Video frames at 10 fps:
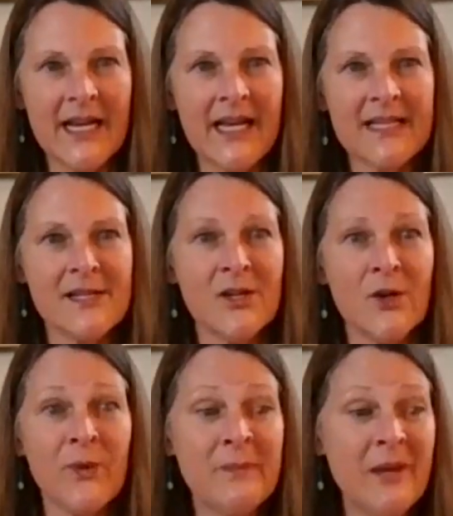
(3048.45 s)
And I said, you
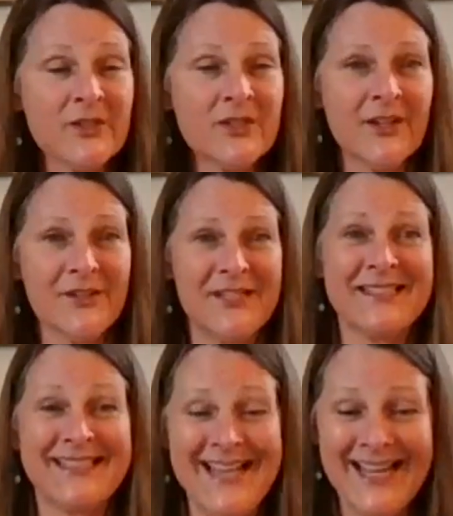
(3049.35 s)
know, we better start
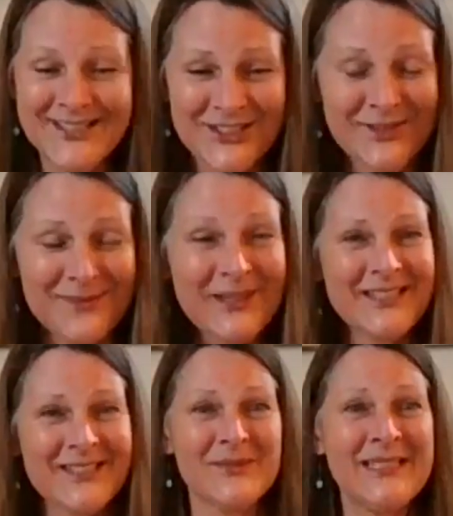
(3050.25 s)
the session
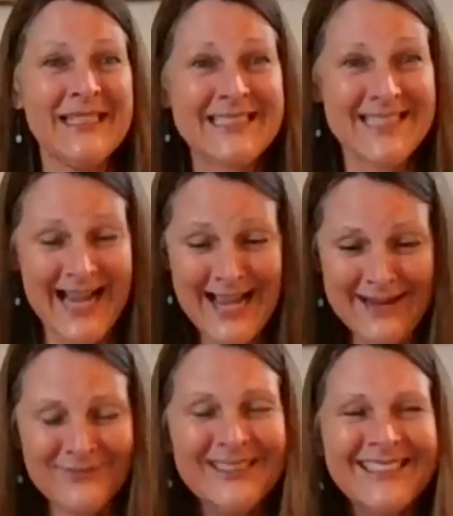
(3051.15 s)
because we need time.